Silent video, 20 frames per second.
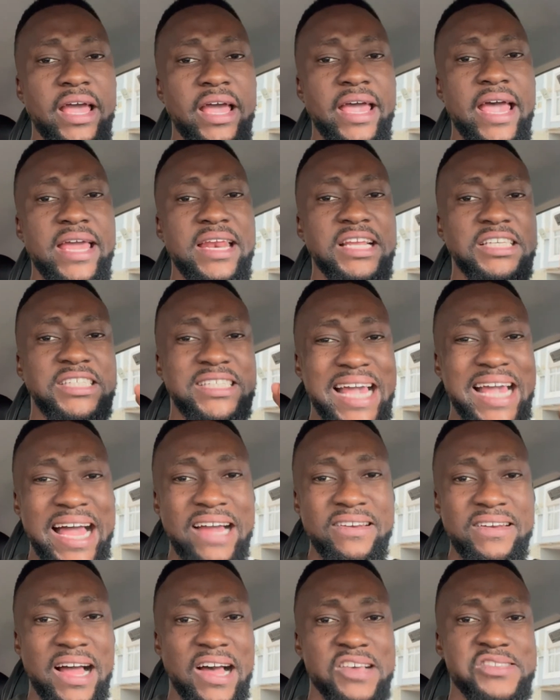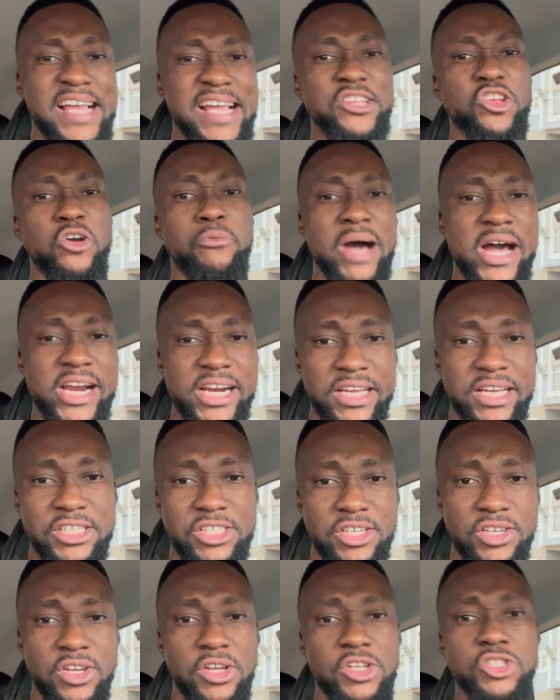any child outside your
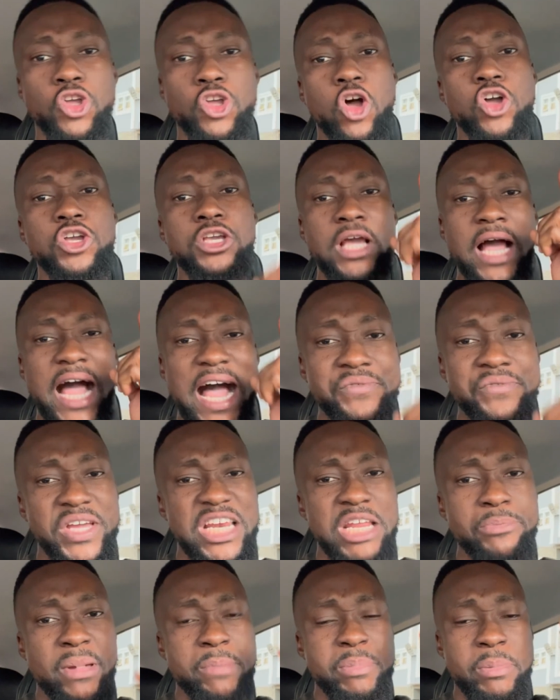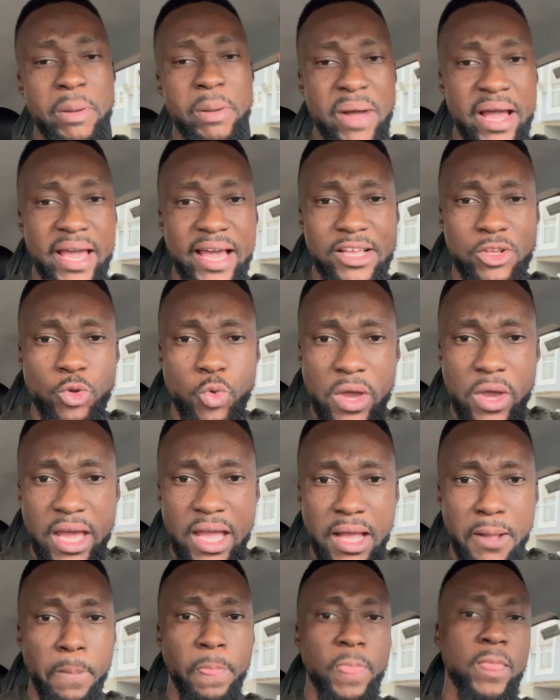marriage, don't have any baby mama anywhere,